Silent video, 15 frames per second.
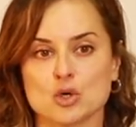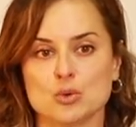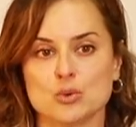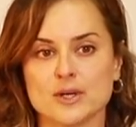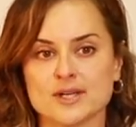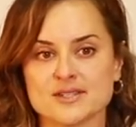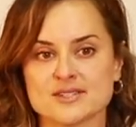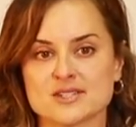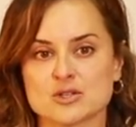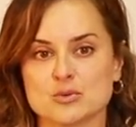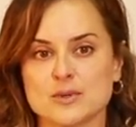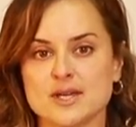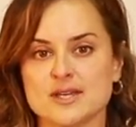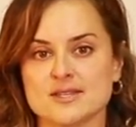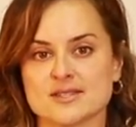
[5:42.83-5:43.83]
quick
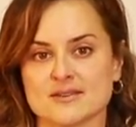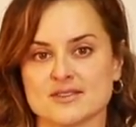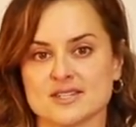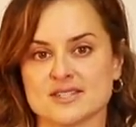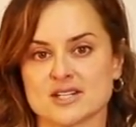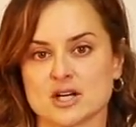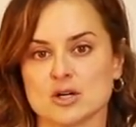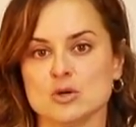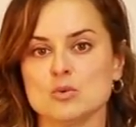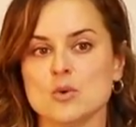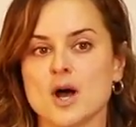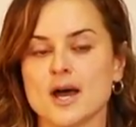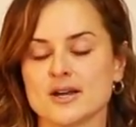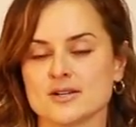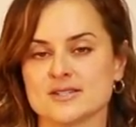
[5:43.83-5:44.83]
squeeze of the sterile
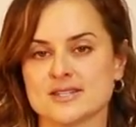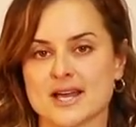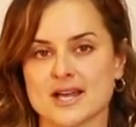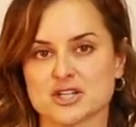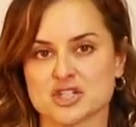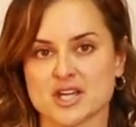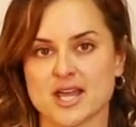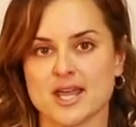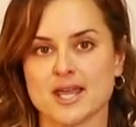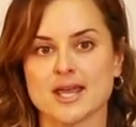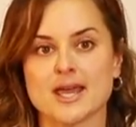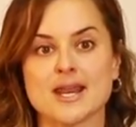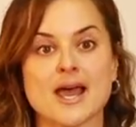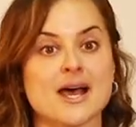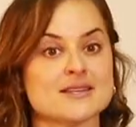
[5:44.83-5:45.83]
water sachet
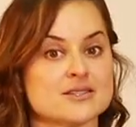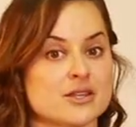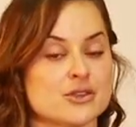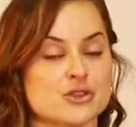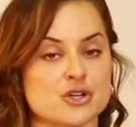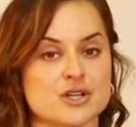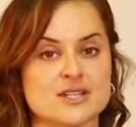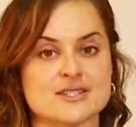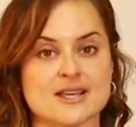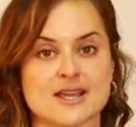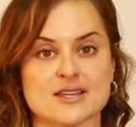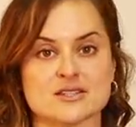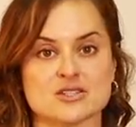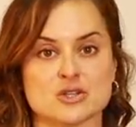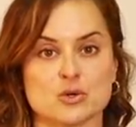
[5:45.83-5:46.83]
and has a
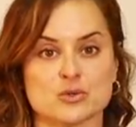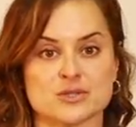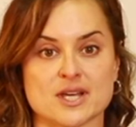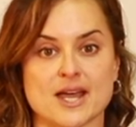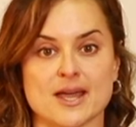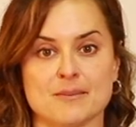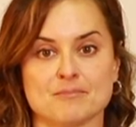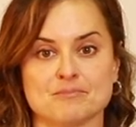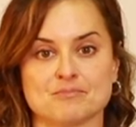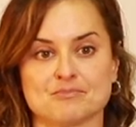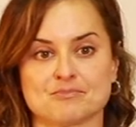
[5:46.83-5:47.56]
30-second soak time.